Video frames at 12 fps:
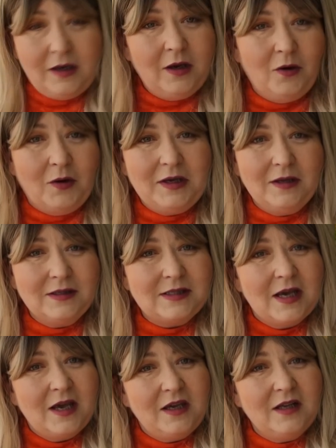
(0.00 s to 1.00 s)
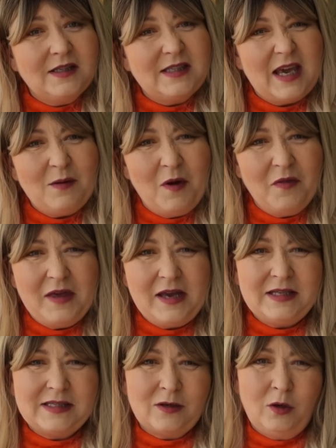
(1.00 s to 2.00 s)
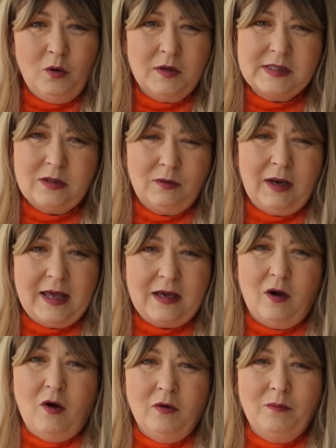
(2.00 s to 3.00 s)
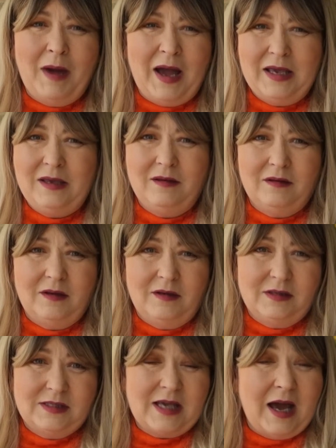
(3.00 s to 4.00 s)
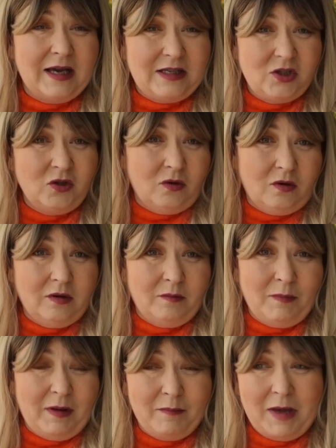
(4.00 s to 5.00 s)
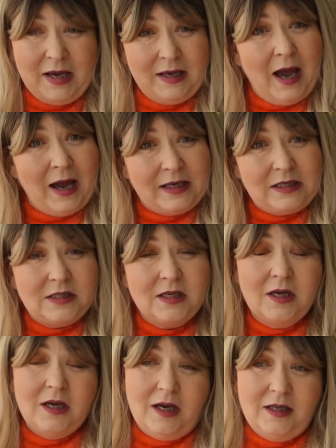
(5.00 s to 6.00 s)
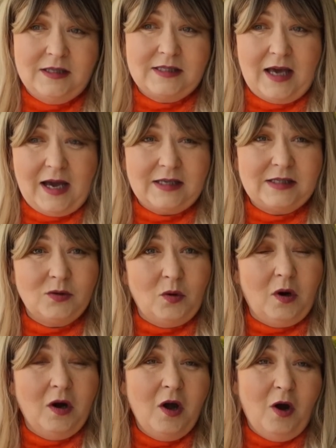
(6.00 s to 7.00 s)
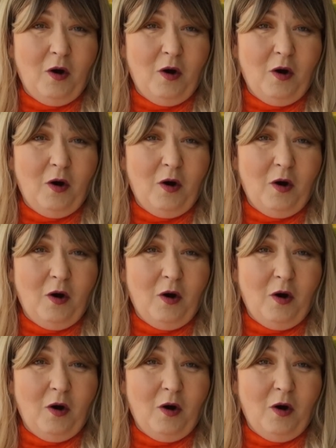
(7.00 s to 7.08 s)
you know, you'll, you'll see what these clothes look like on my size, you know, my height and size. So